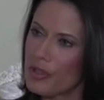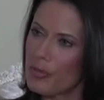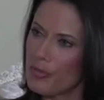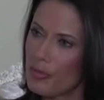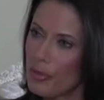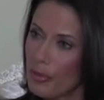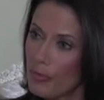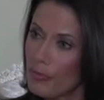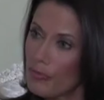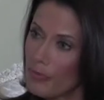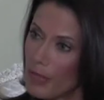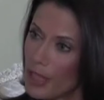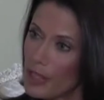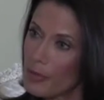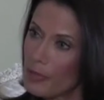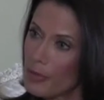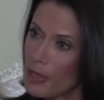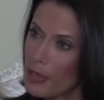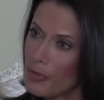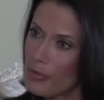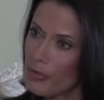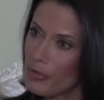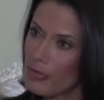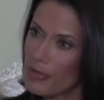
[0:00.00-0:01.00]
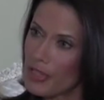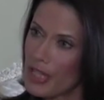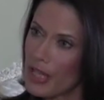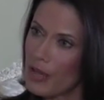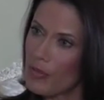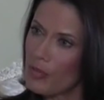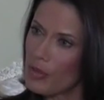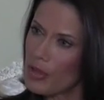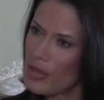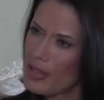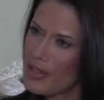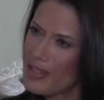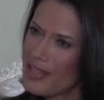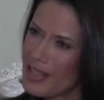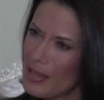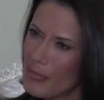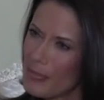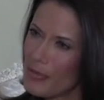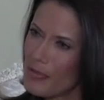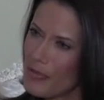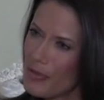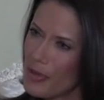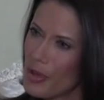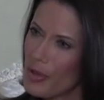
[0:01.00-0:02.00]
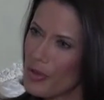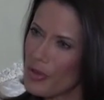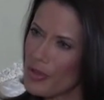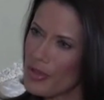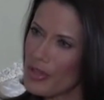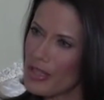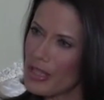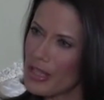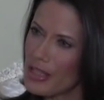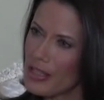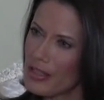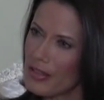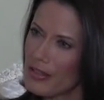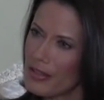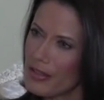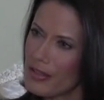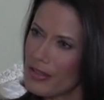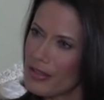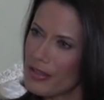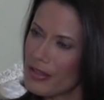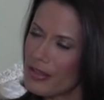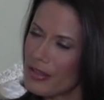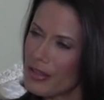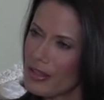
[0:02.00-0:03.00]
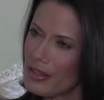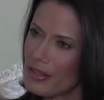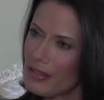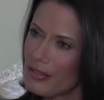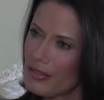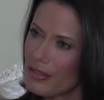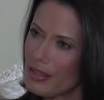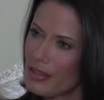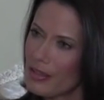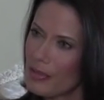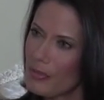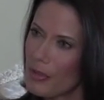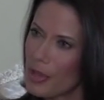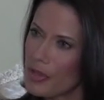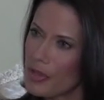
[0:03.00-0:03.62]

to put other people down. What are some of those things? well, they